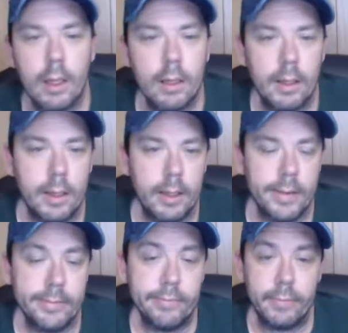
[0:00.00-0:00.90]

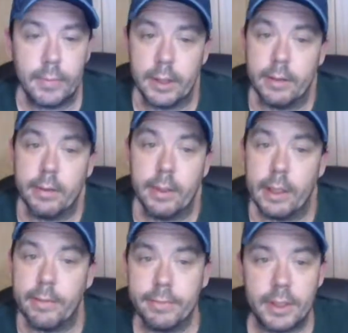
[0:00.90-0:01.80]
And, you know,
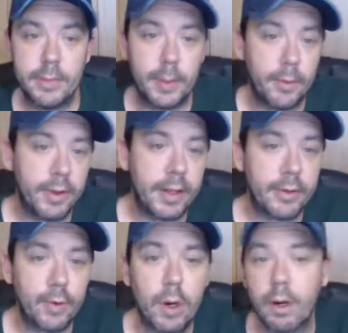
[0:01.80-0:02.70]
some people think that's
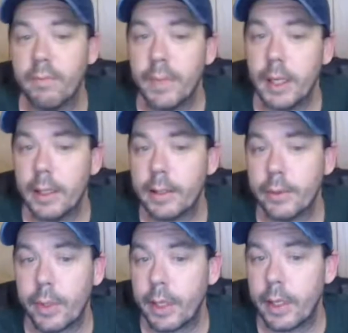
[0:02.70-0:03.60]
wrong of me. That's
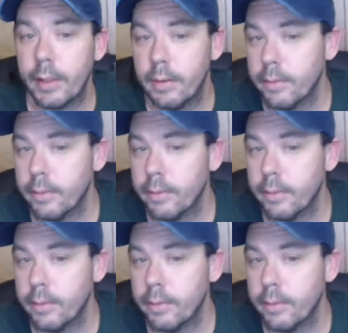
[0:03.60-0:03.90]
okay.